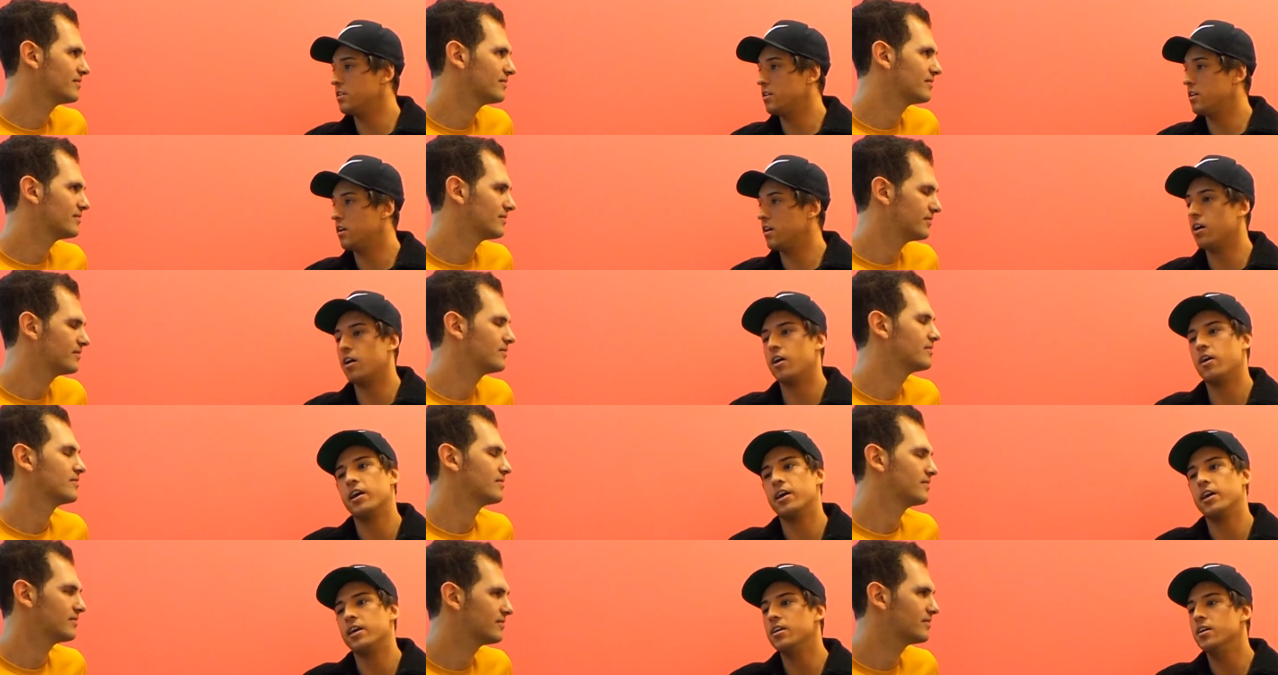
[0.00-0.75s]
Speaker 1: I,
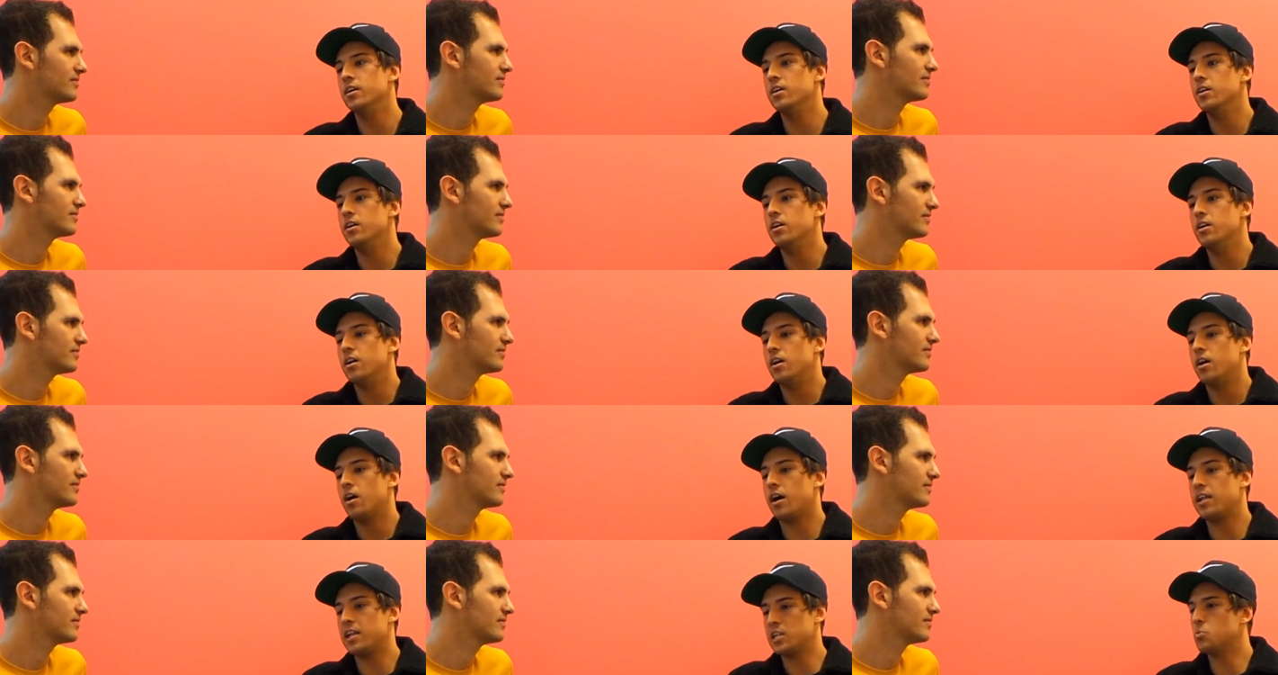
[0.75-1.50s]
I
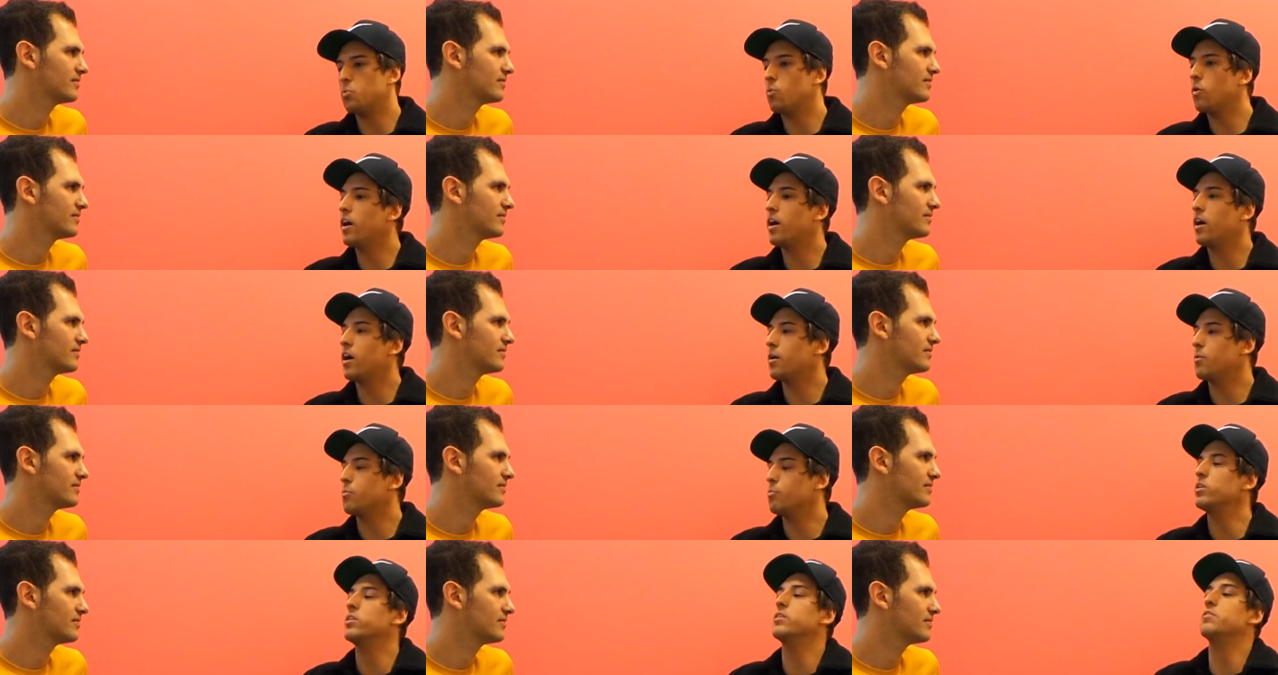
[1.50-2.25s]
that's why I
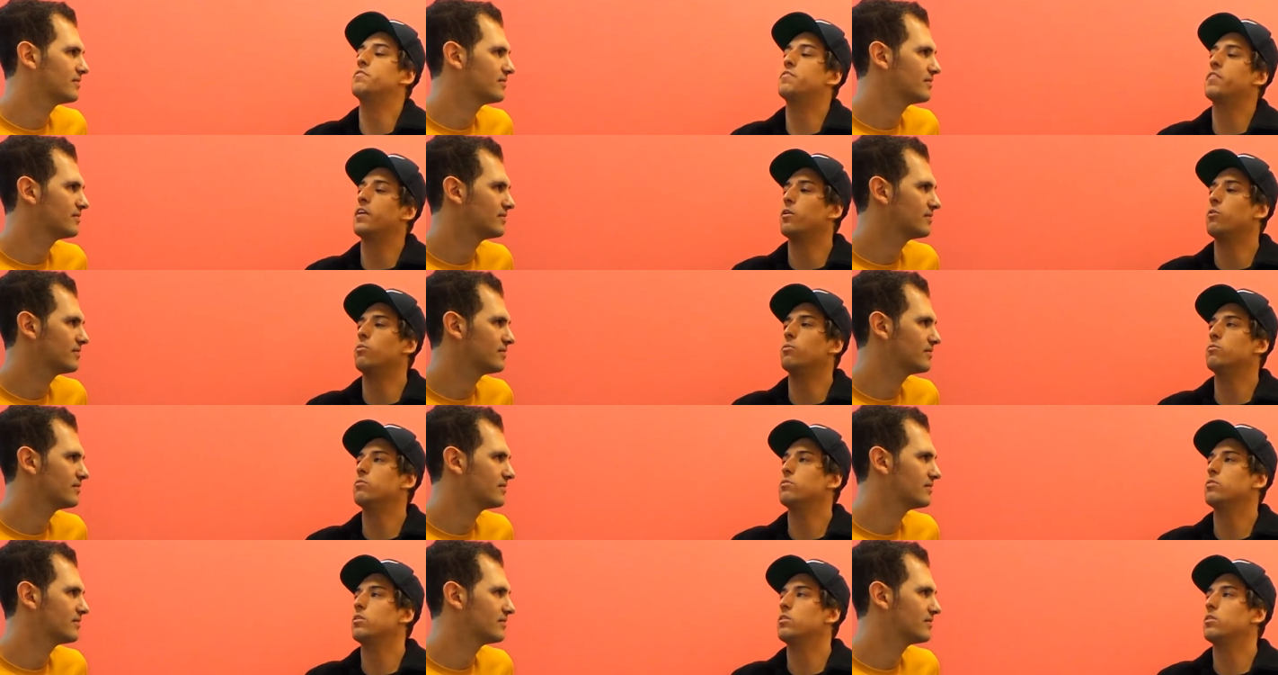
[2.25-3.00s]
really fell